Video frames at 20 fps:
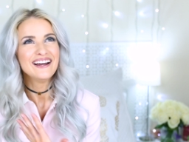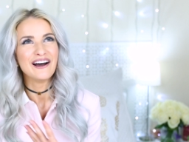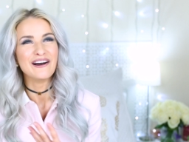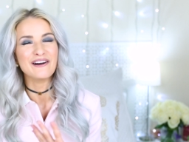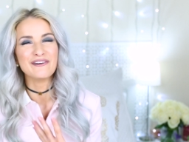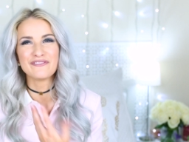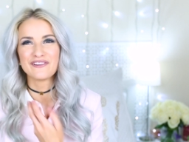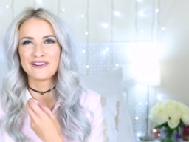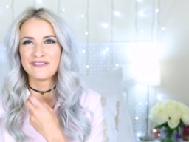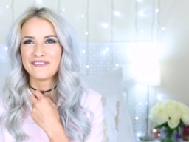
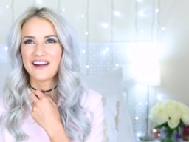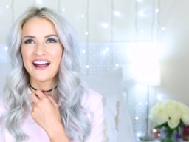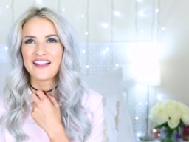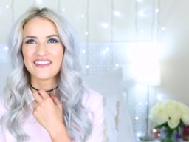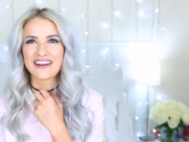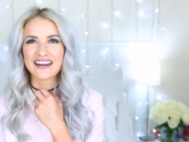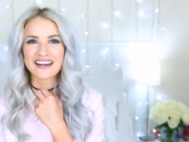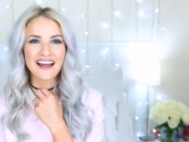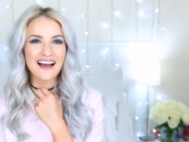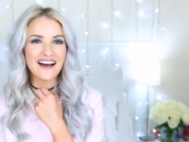over the
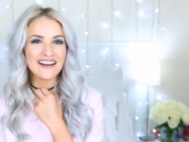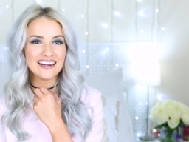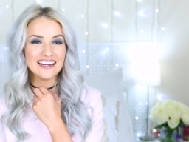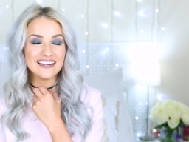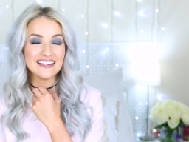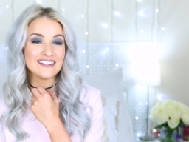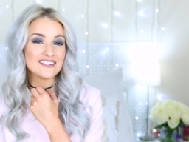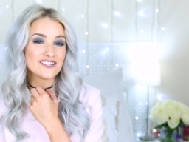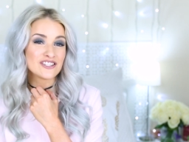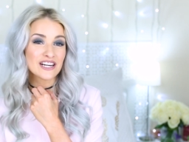fact that I can't
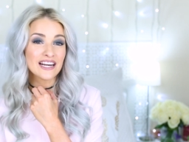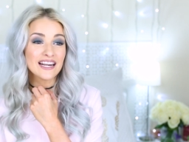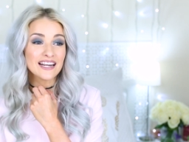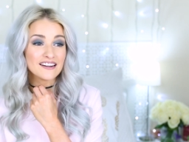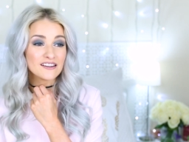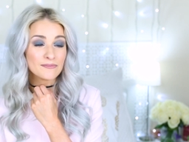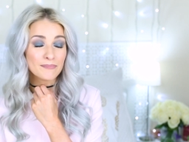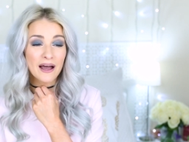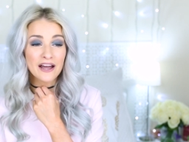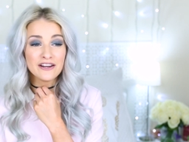eat these
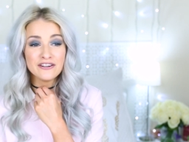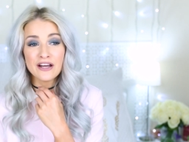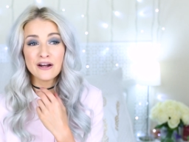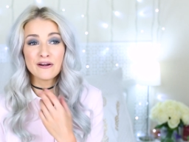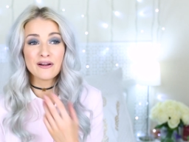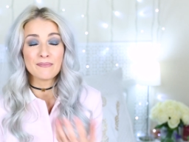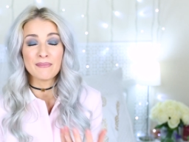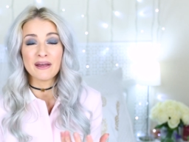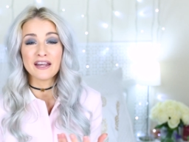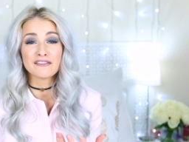cheese, but I
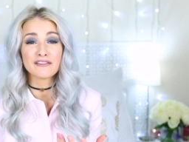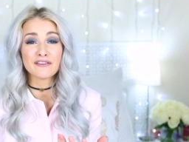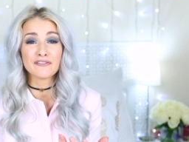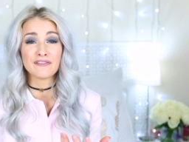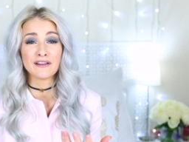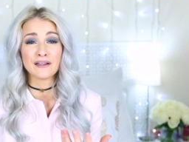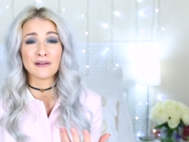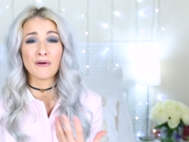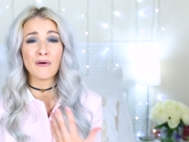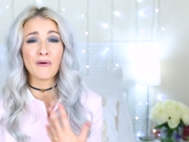know it makes me
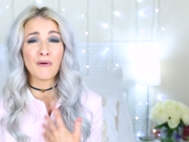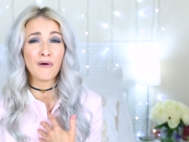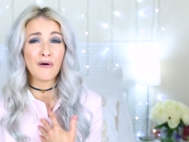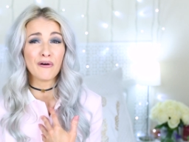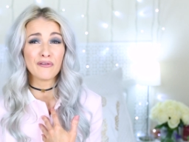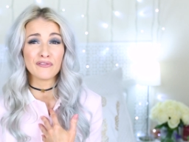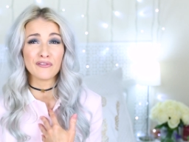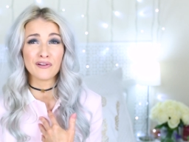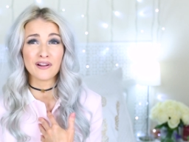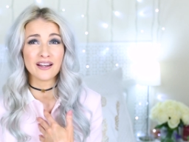feel
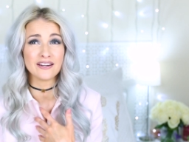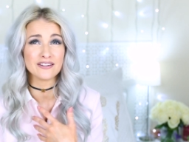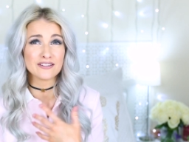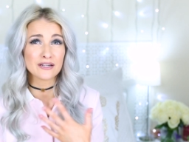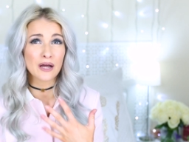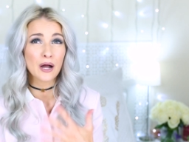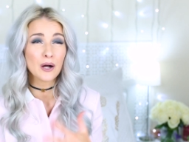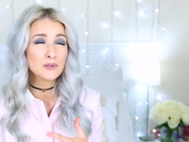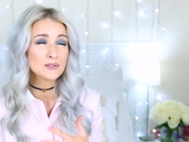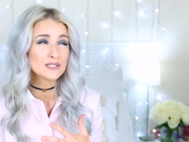awful and
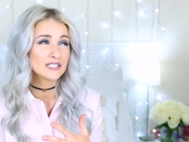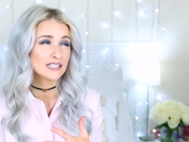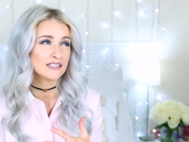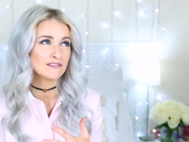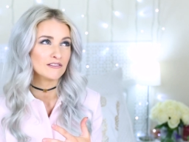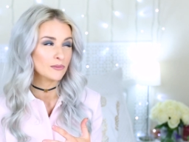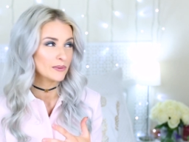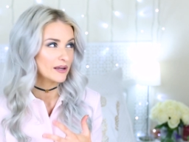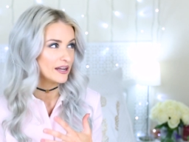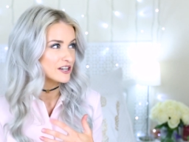
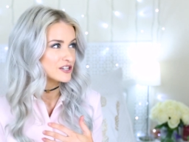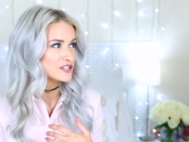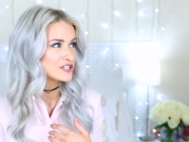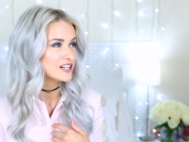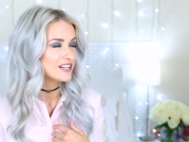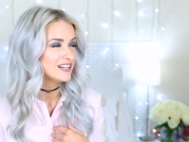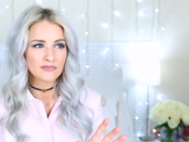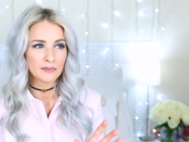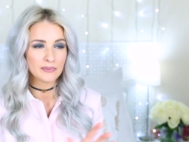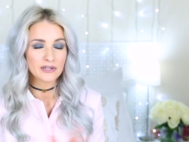totally
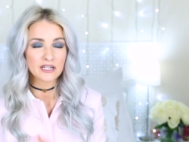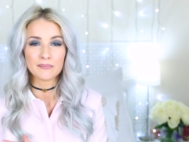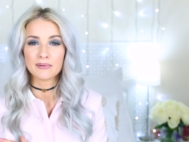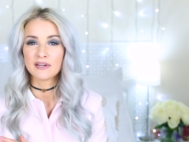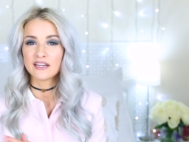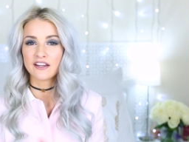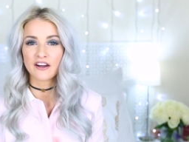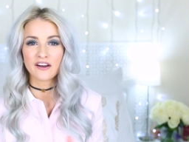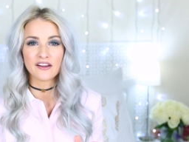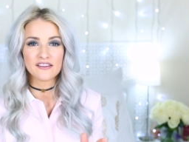rubbish. I'll be
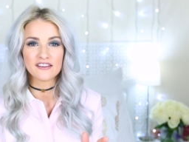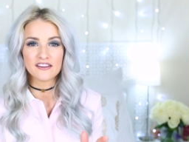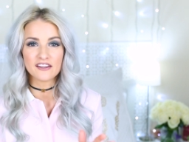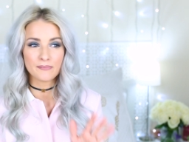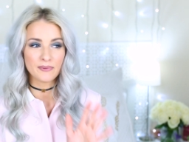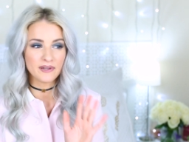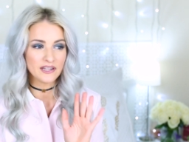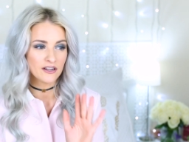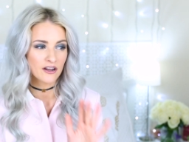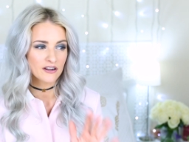completely honest,
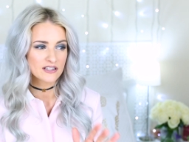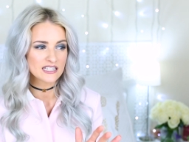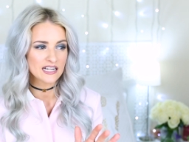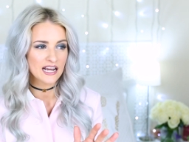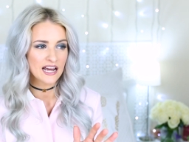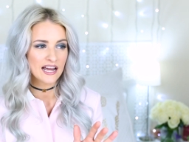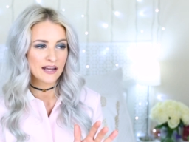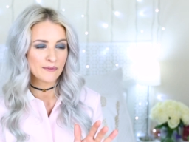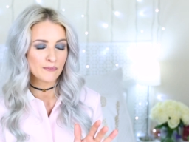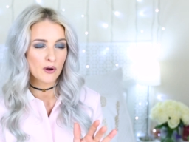there's been the odd
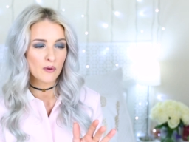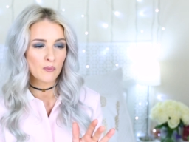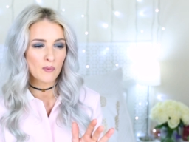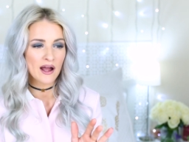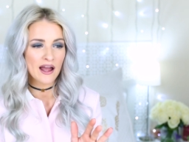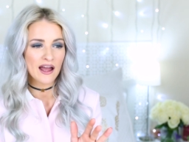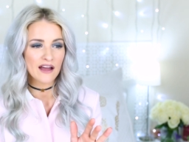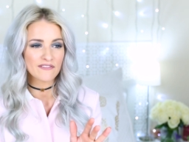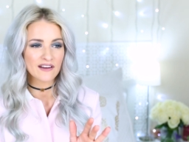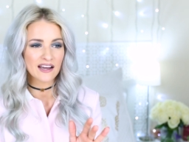time
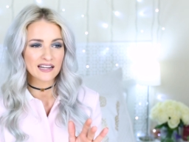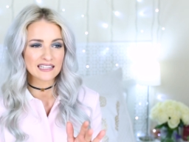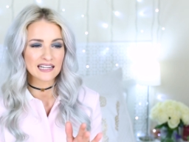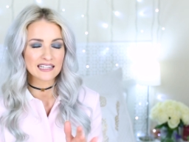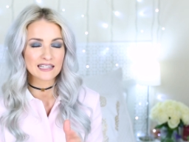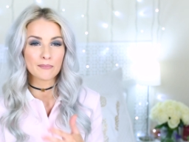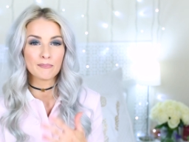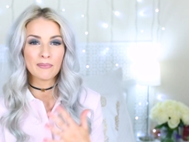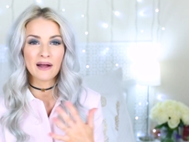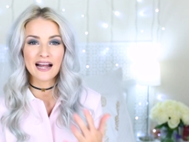where I've had
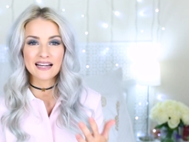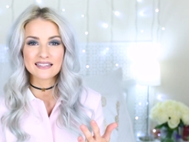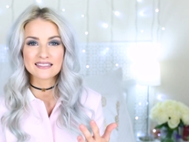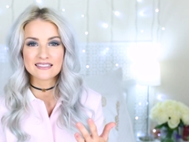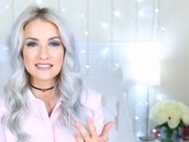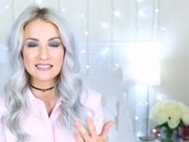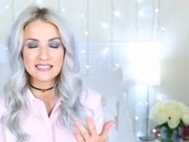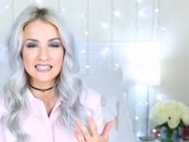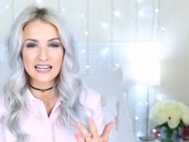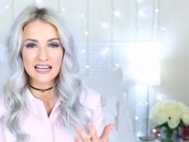like a
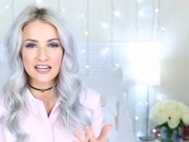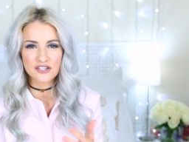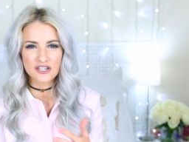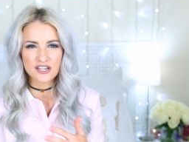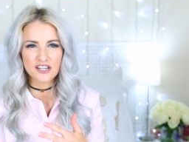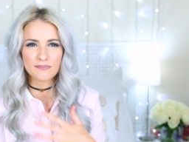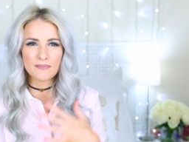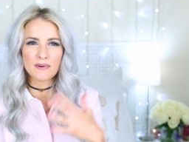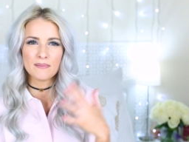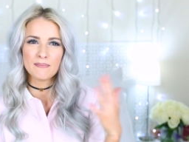pasta dish
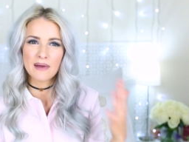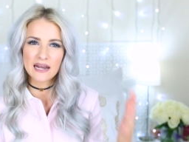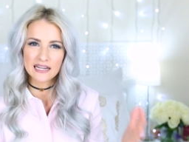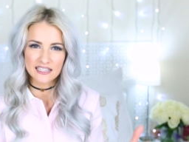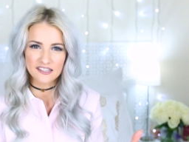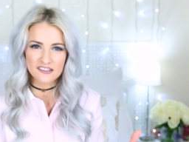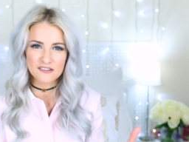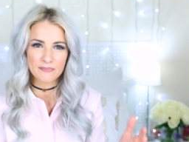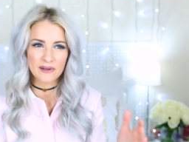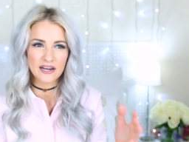and it's been
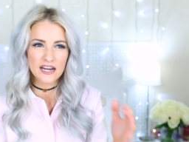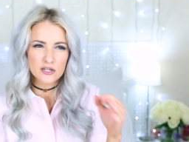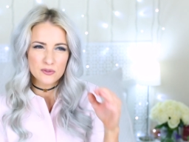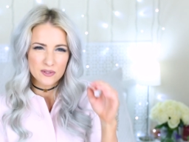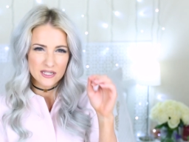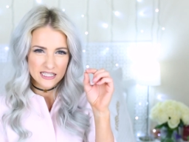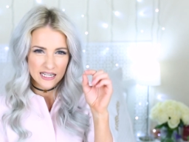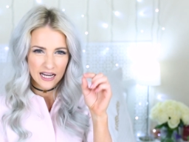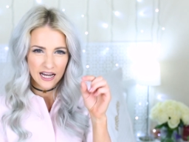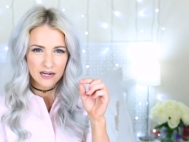mainly spinach
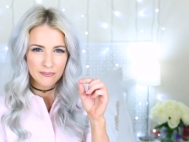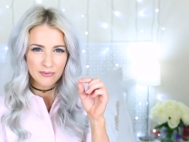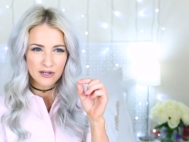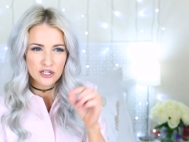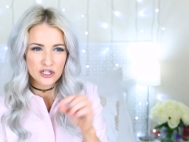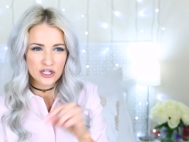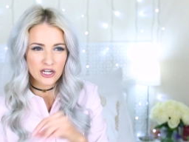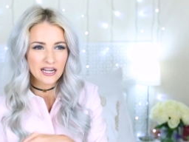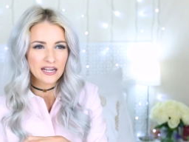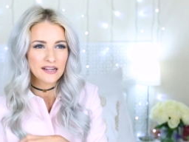with a tiny bit
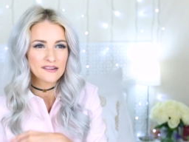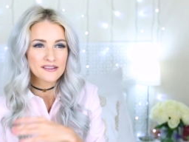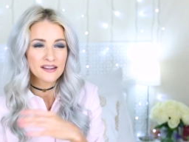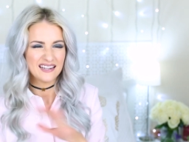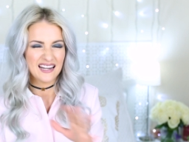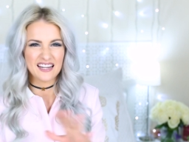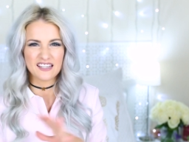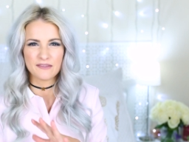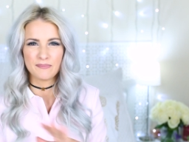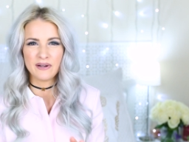of cheese.
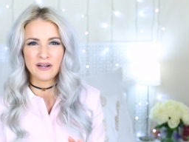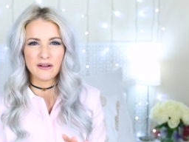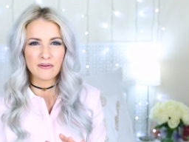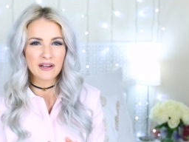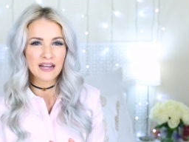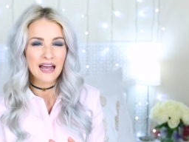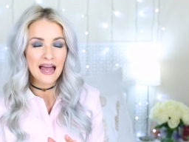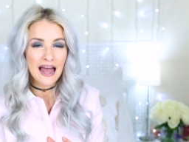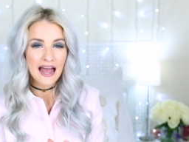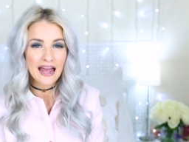That's been
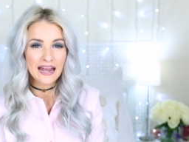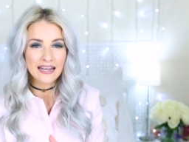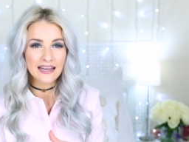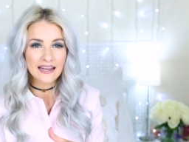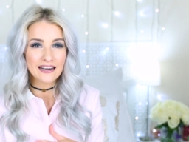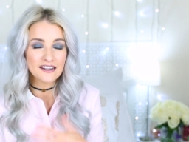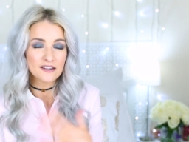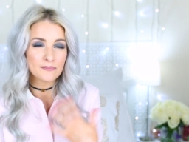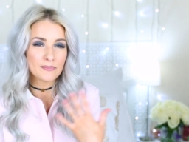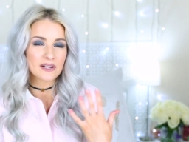okay,
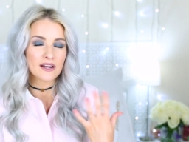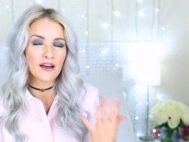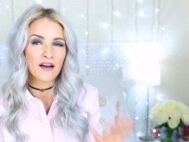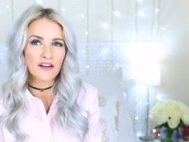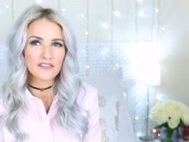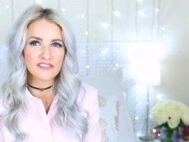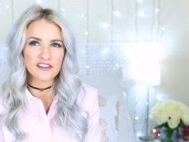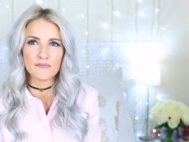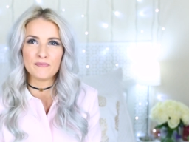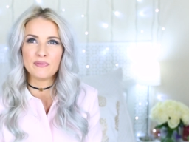and it's
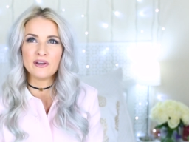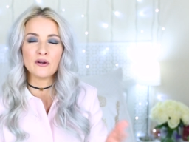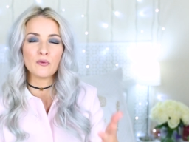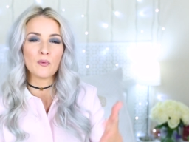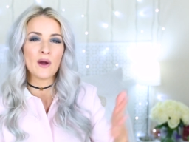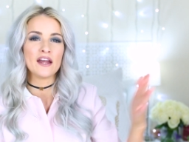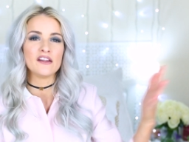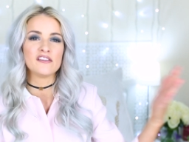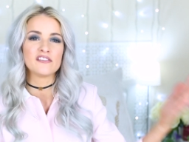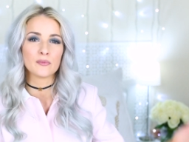because I've been
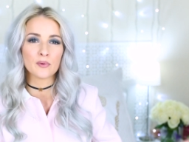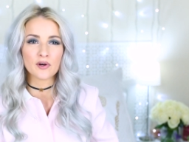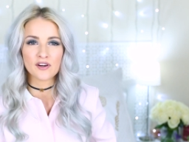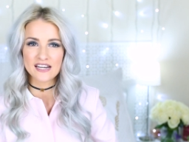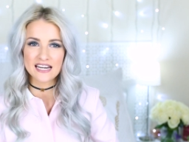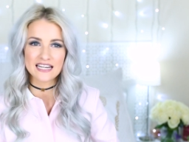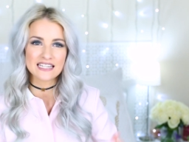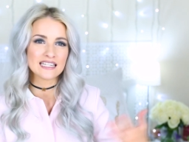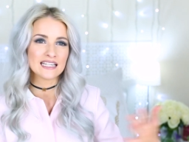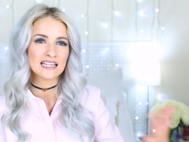away somewhere
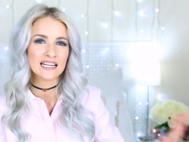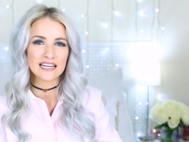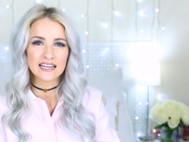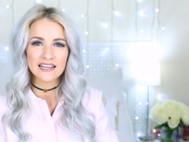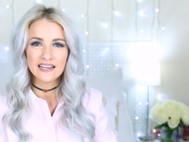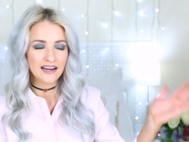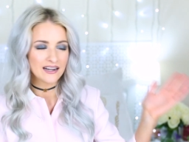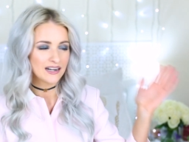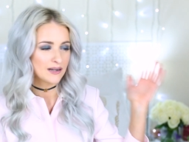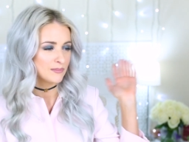in Italy
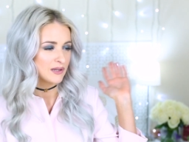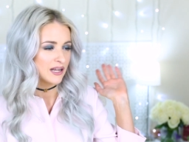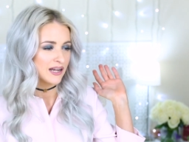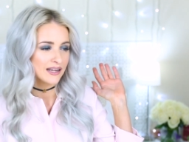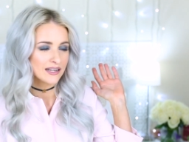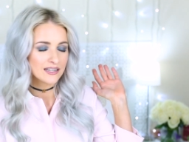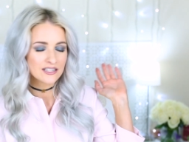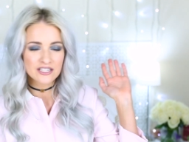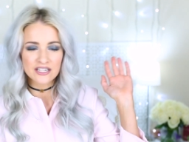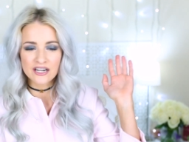and I'm
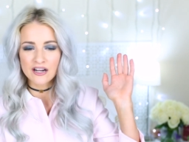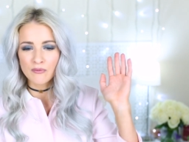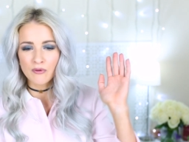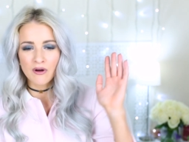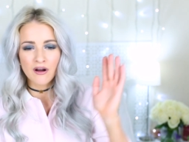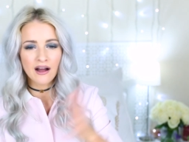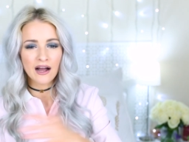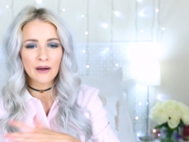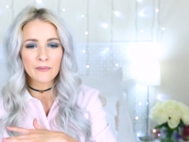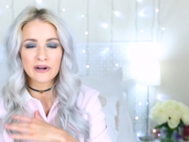like, do you know
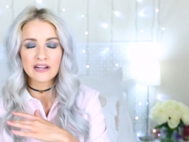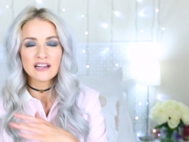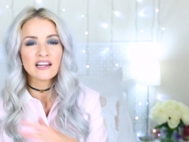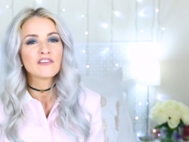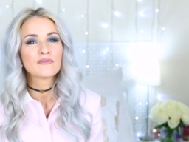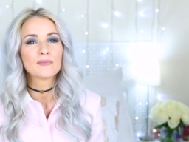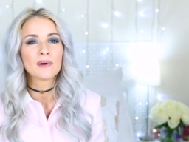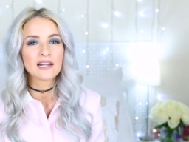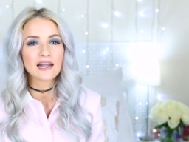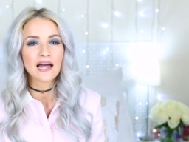what, I want to
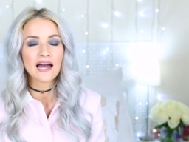live my